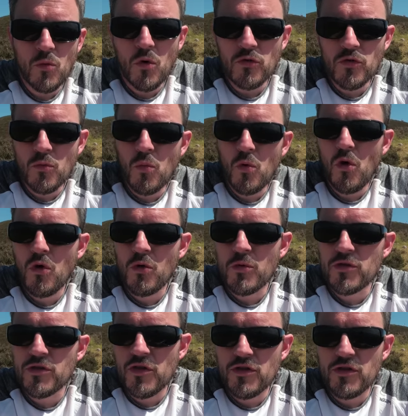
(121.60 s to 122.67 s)
walk. The walk
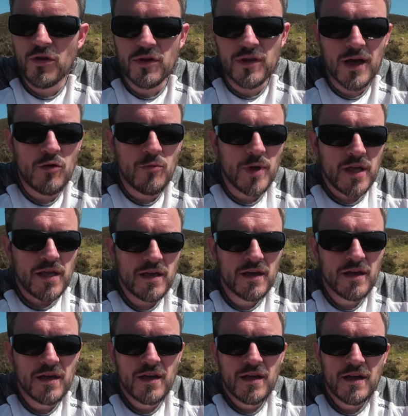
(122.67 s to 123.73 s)
was just to allow me
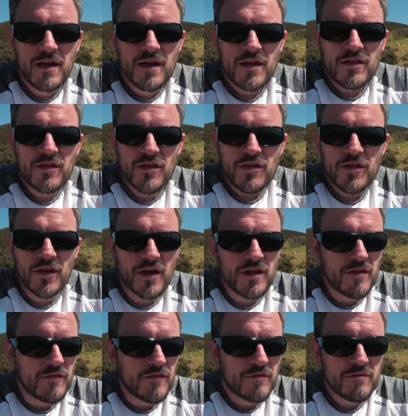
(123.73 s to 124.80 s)
just to kind
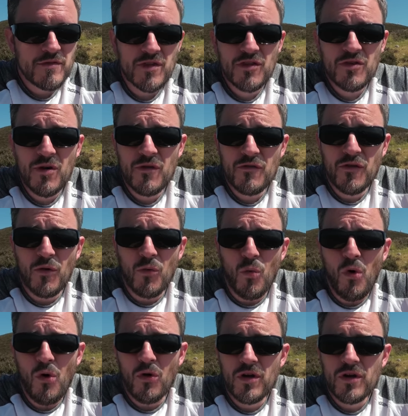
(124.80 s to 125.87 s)
of just go out for a
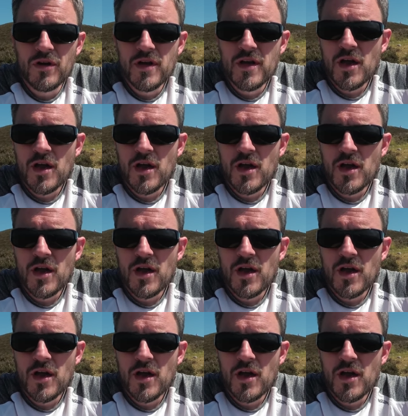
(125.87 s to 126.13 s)
walk.